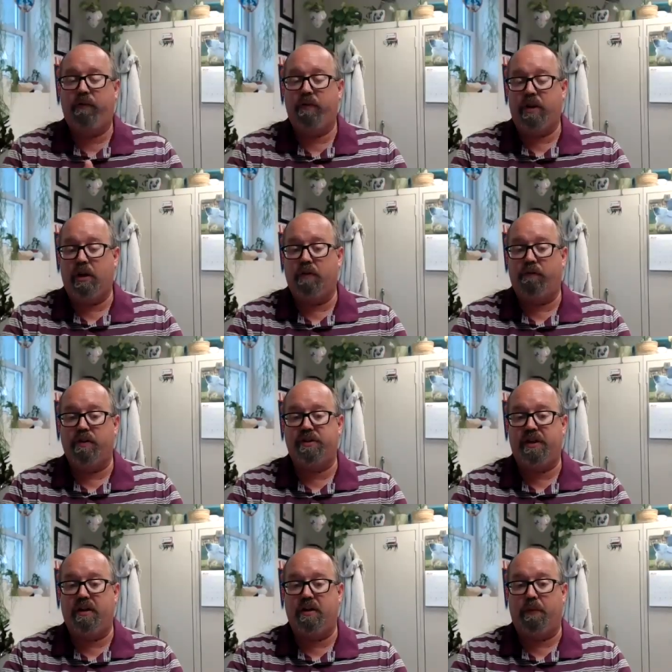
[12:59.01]
for the
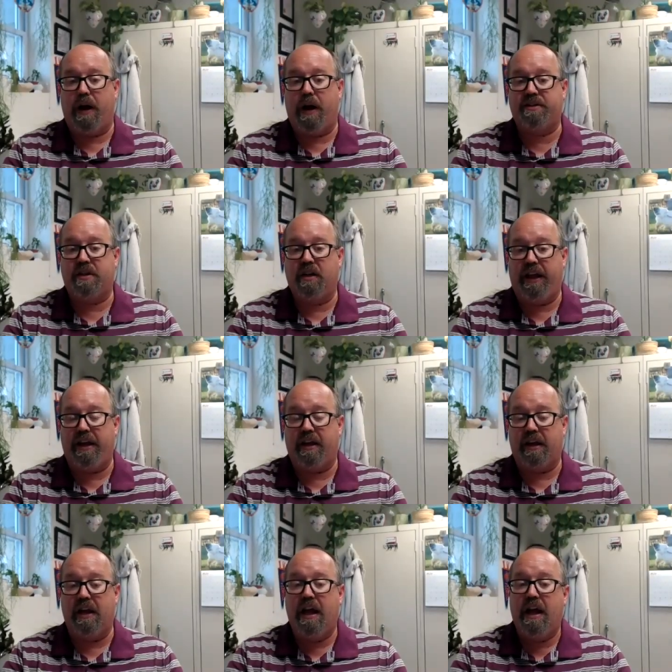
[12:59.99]
University of Nebraska
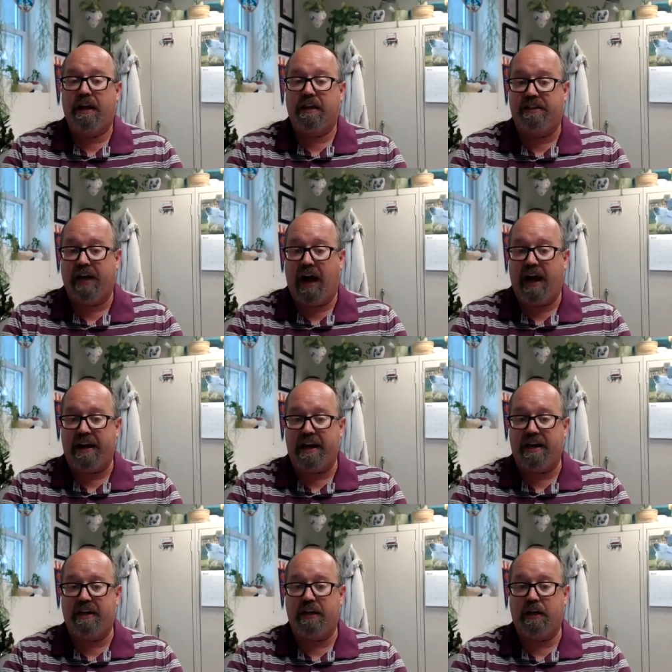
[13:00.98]

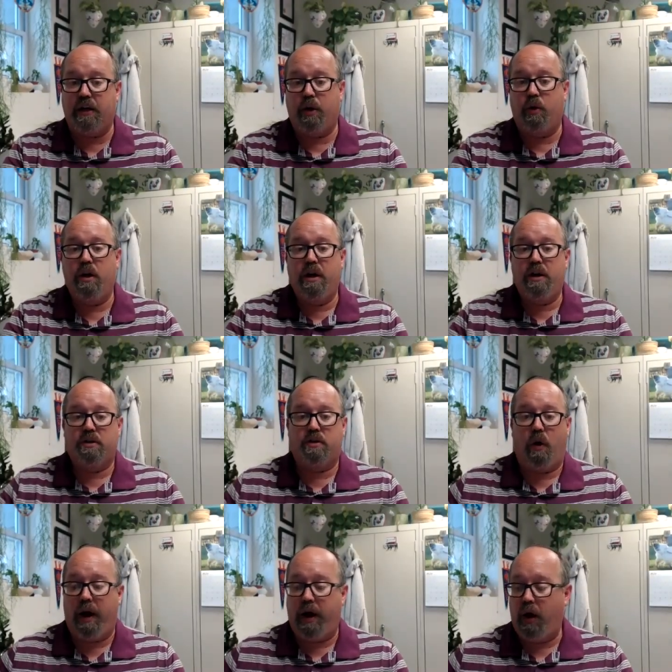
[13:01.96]
Lincoln.edu.
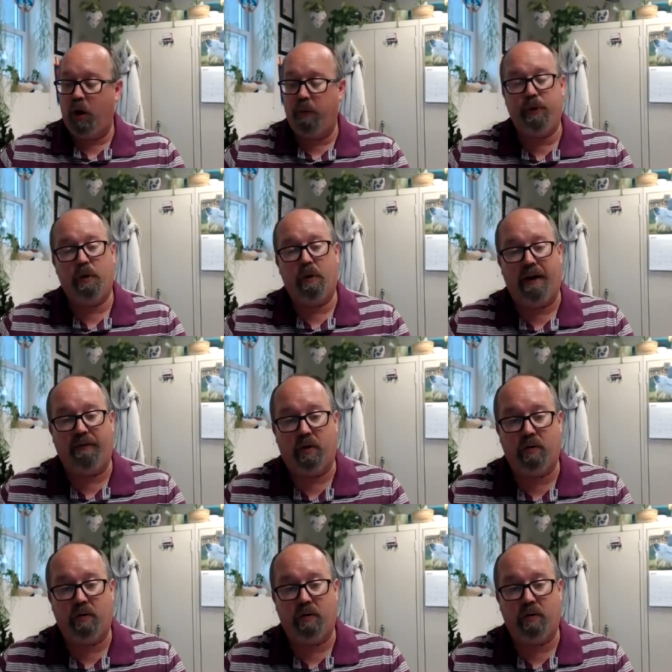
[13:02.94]
So I hope you have a